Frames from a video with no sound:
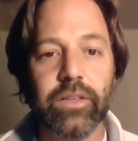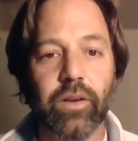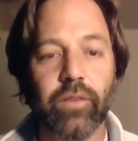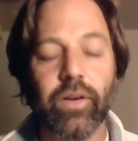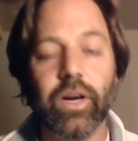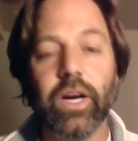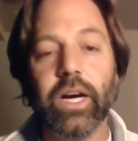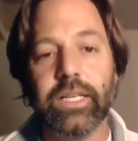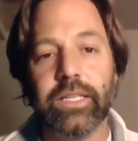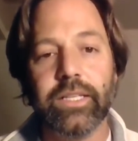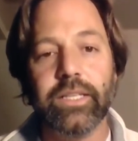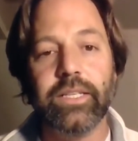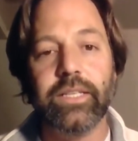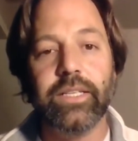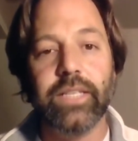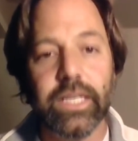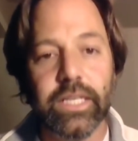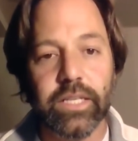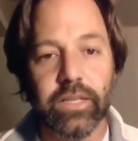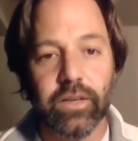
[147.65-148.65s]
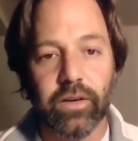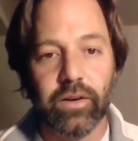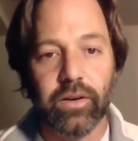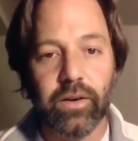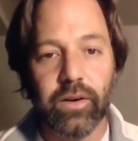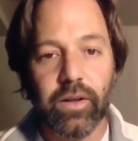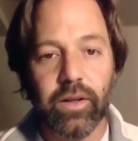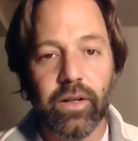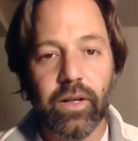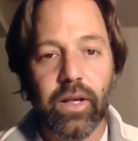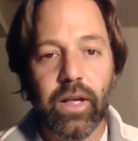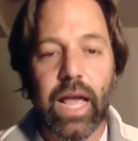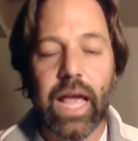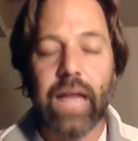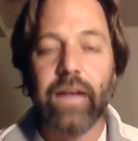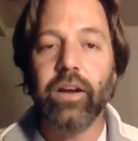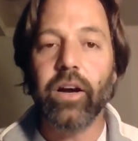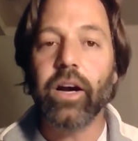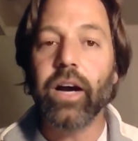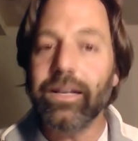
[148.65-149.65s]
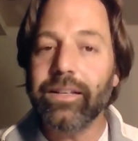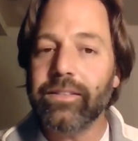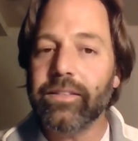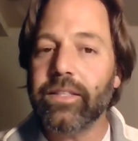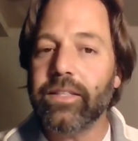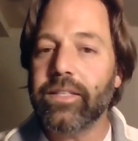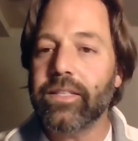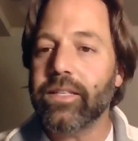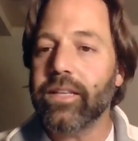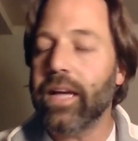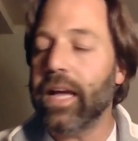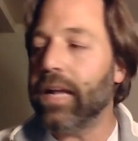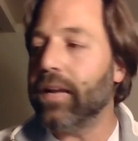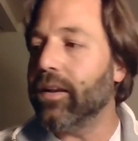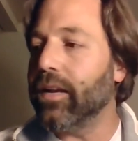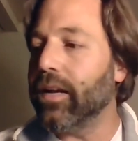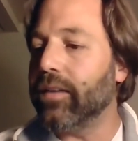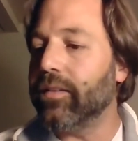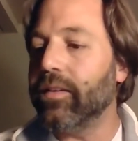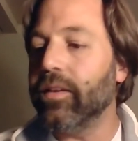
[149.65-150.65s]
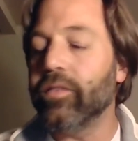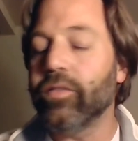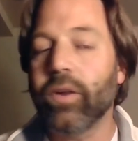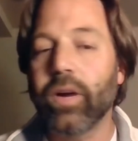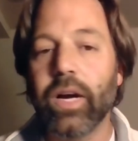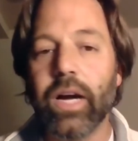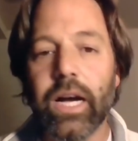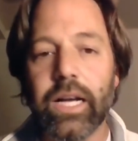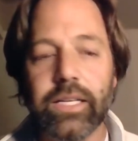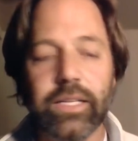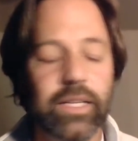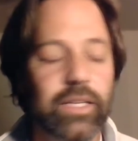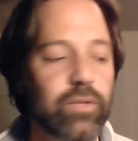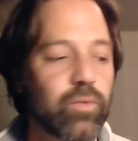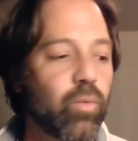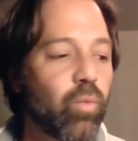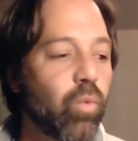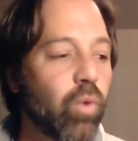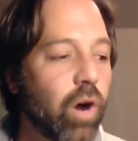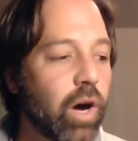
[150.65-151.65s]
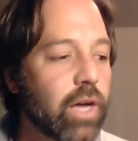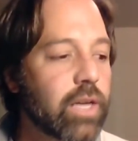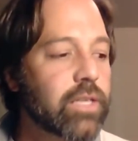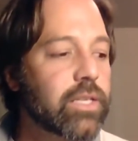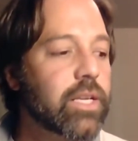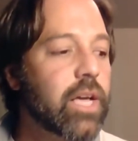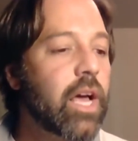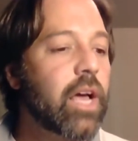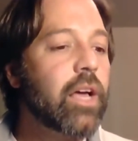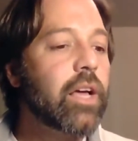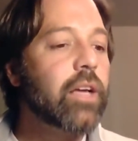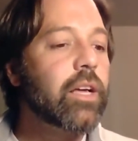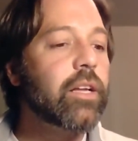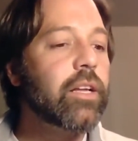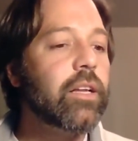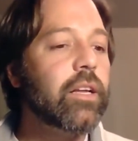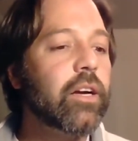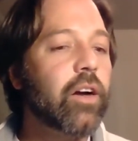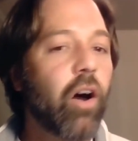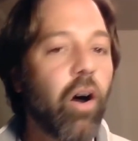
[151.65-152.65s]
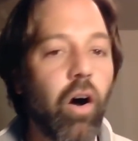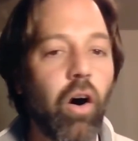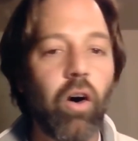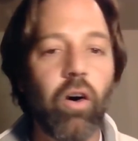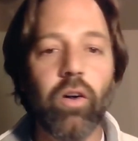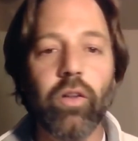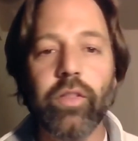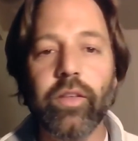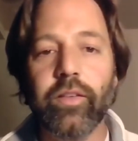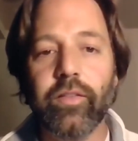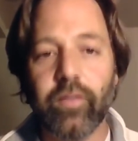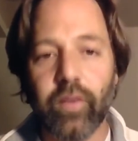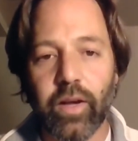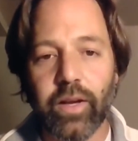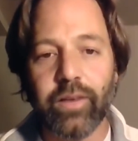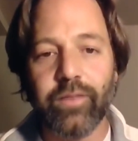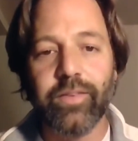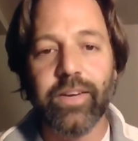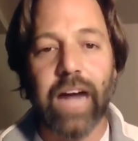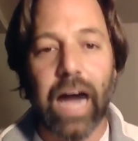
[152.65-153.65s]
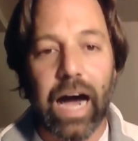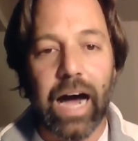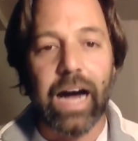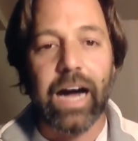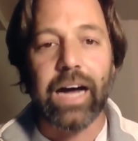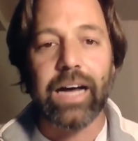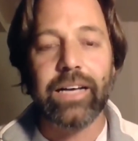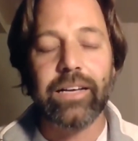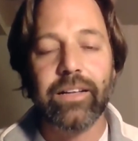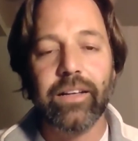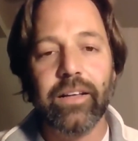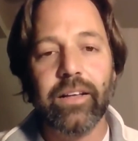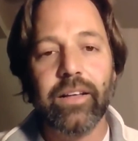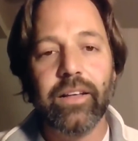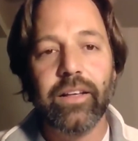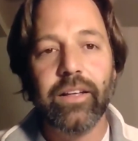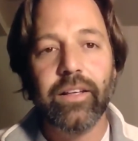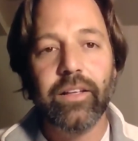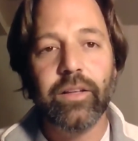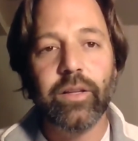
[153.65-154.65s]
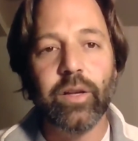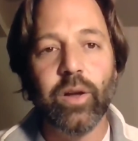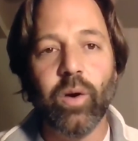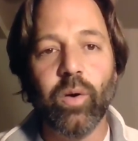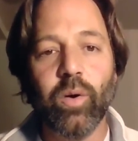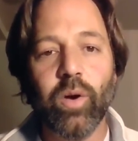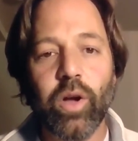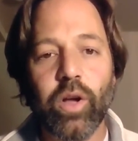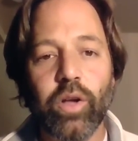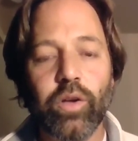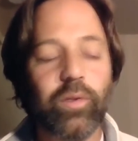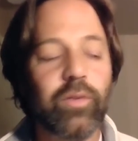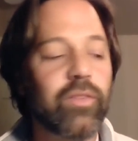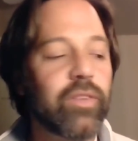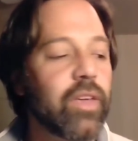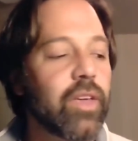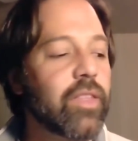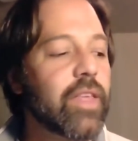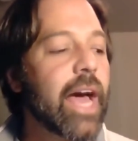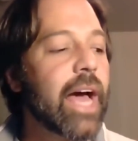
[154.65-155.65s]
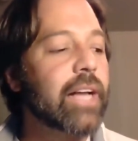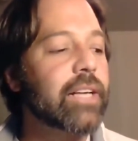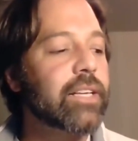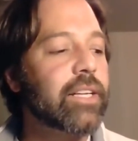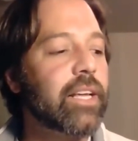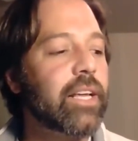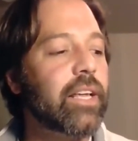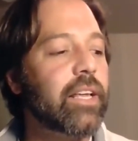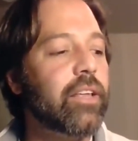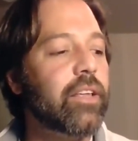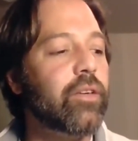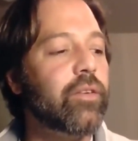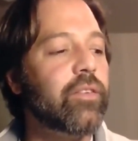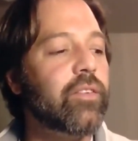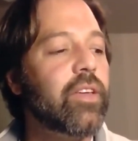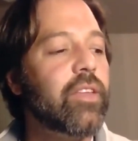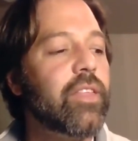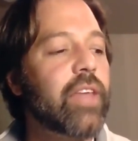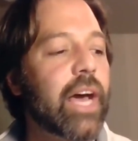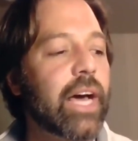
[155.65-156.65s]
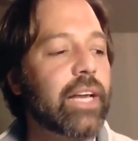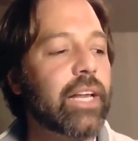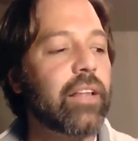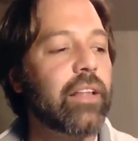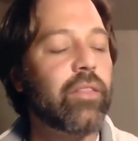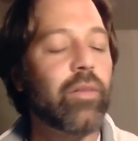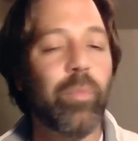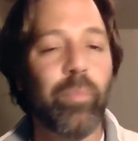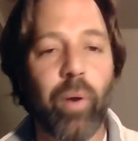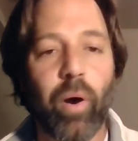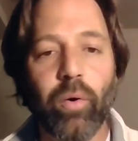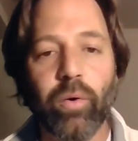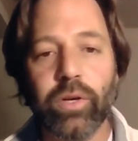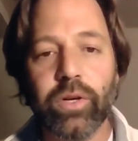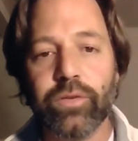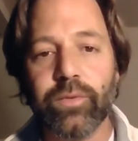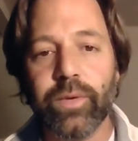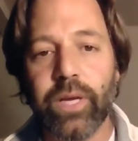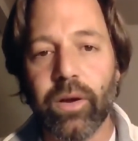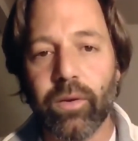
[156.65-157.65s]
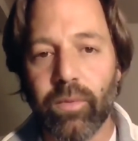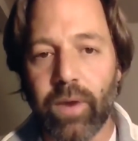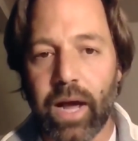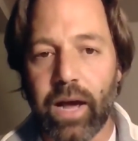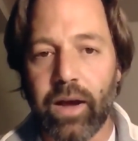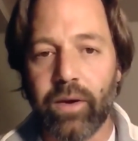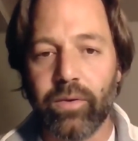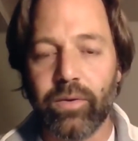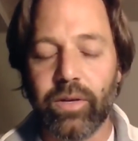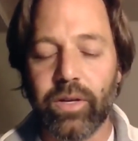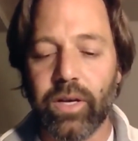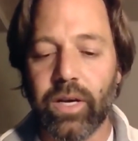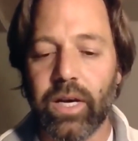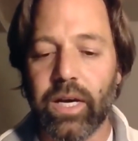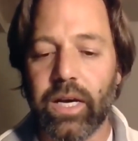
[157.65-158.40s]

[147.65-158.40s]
of Augustus Caesar, and Caesar Augustus was called the Son of God. You see that in the poetry around